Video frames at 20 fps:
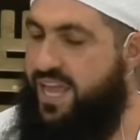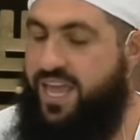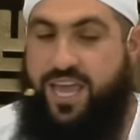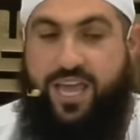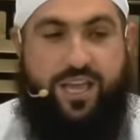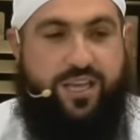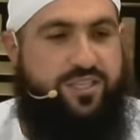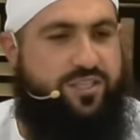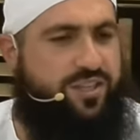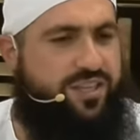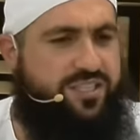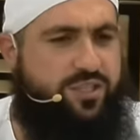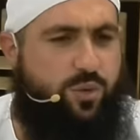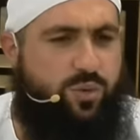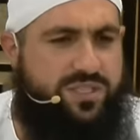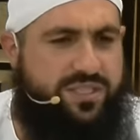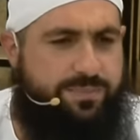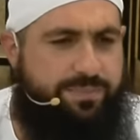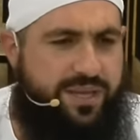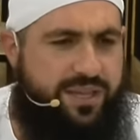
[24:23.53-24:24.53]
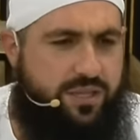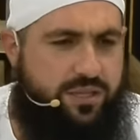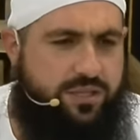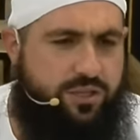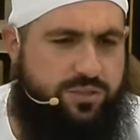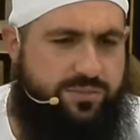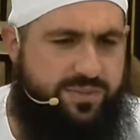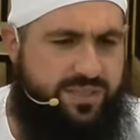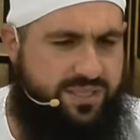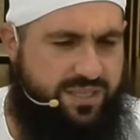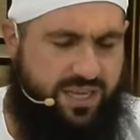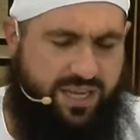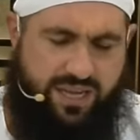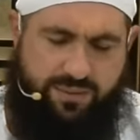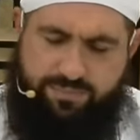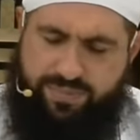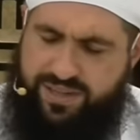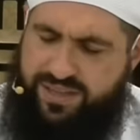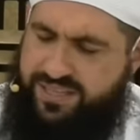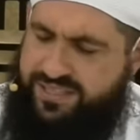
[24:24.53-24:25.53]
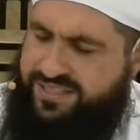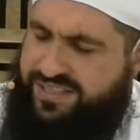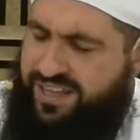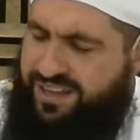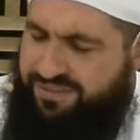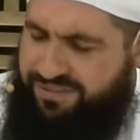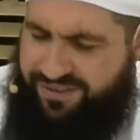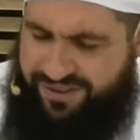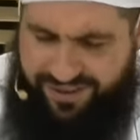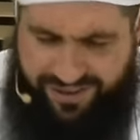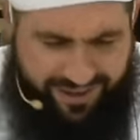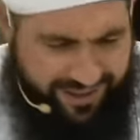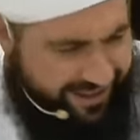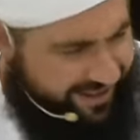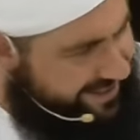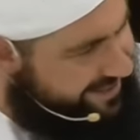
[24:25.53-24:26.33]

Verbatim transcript: So there's always a brother who tells me, ah, Brother, astaghfirullah.